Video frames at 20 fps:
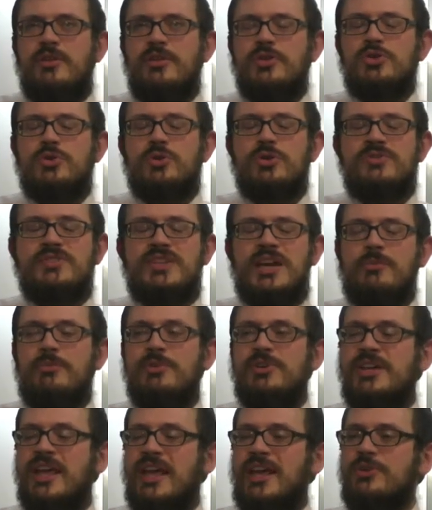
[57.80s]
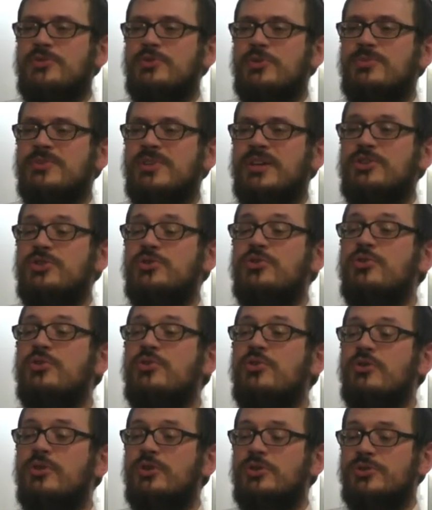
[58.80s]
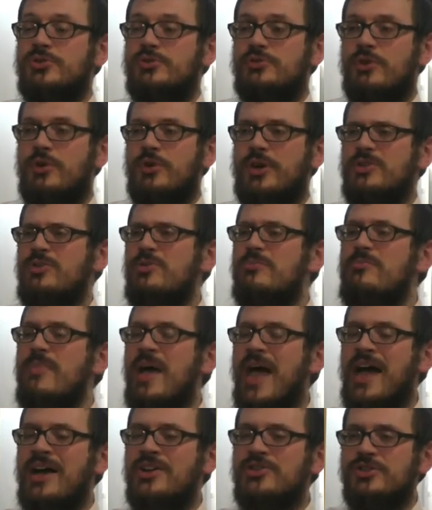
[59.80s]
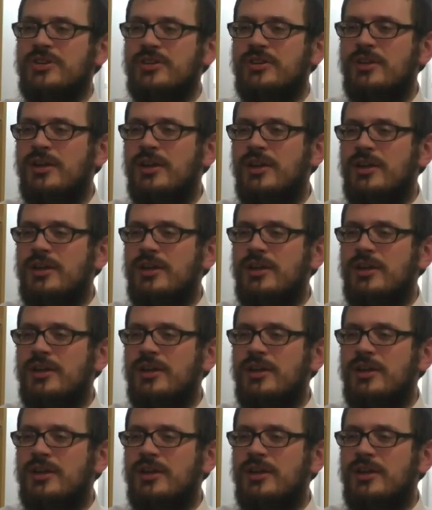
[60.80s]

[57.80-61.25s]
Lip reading: the sort of temper tantrums that 2-year-olds throw. Can you imagine